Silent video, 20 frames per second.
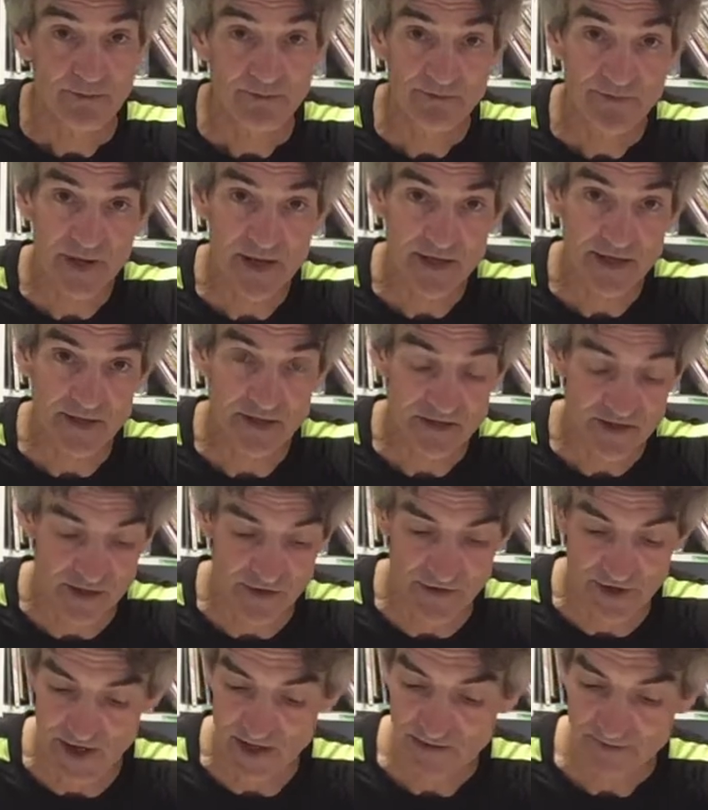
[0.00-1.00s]
baking
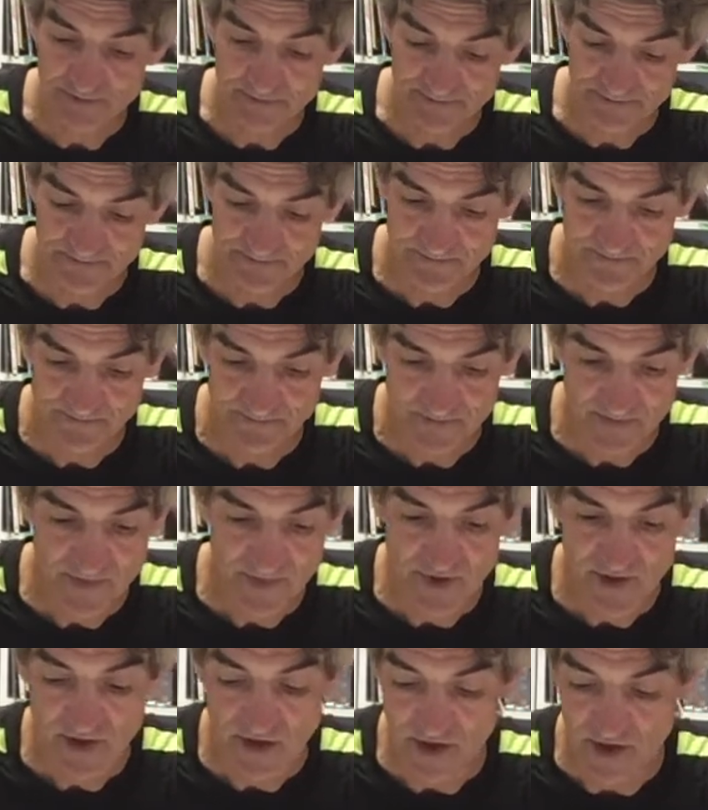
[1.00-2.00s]
soda,
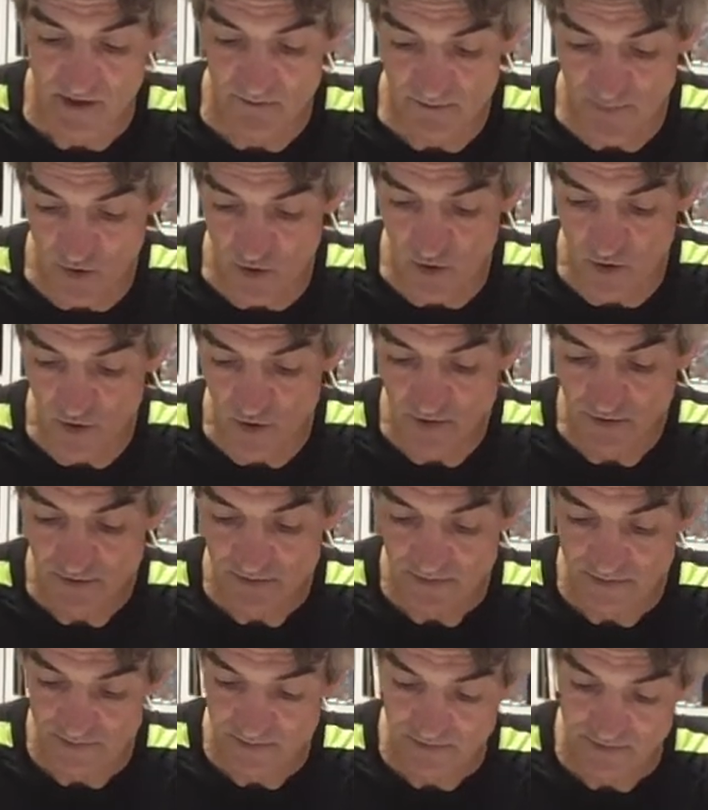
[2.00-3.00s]
a bowl,
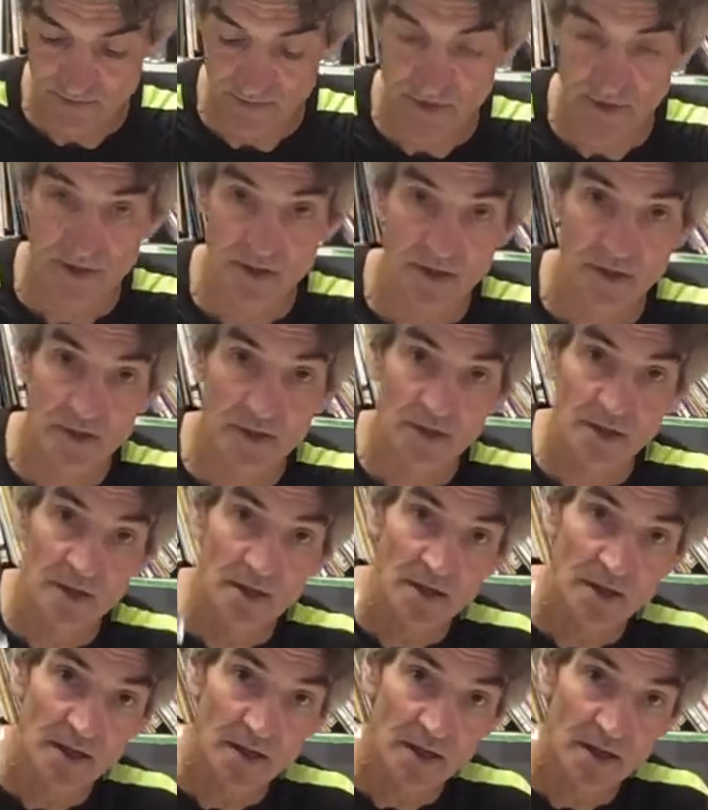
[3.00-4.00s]

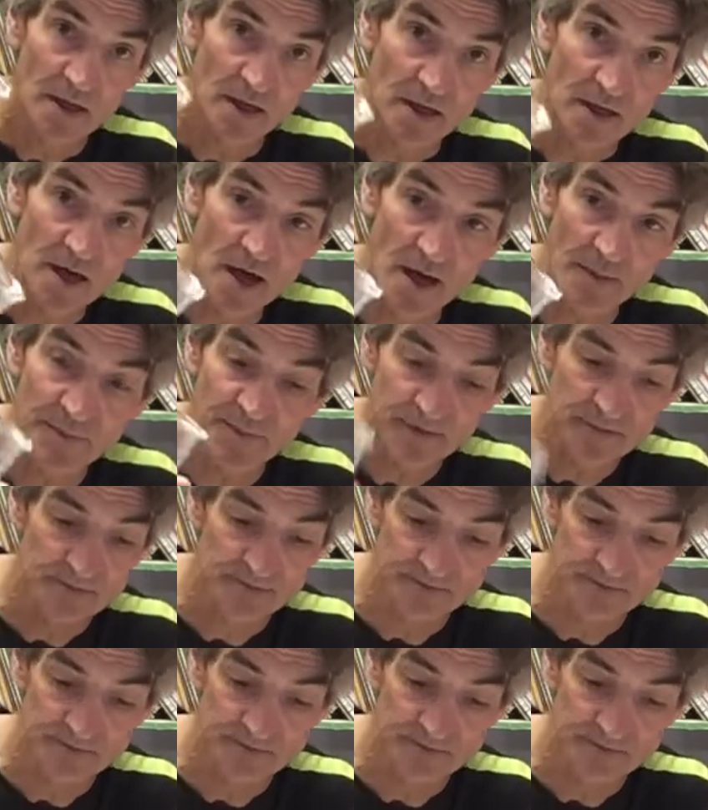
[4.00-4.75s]
a cup,